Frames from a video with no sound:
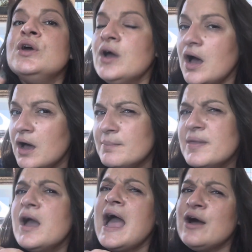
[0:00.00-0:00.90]

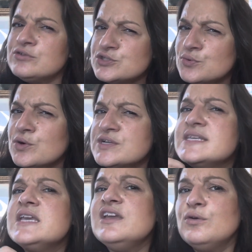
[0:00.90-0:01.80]

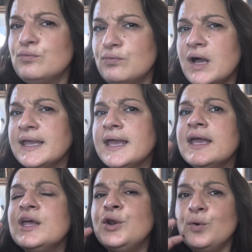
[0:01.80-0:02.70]
Outdoorsy,
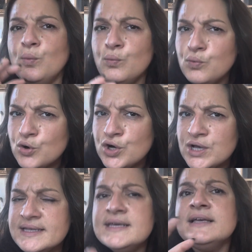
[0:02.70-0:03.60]
rugged,
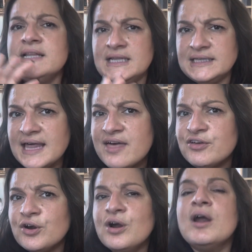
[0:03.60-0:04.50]
wood,
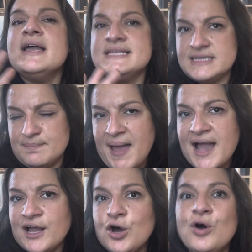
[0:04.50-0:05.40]
leather,
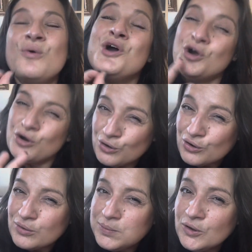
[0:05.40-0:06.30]
tobacco,
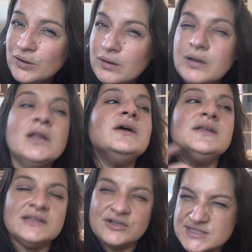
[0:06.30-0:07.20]
herbal.
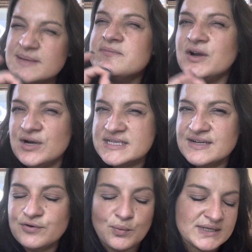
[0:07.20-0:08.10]
There's some various
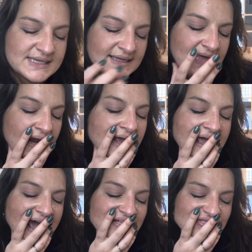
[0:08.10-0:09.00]
different ones like that.
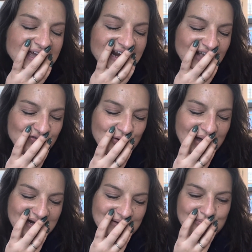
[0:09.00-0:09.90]
And then if you
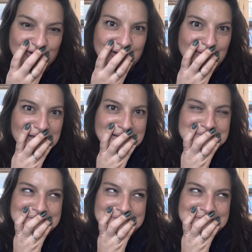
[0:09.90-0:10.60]
add in bergamot,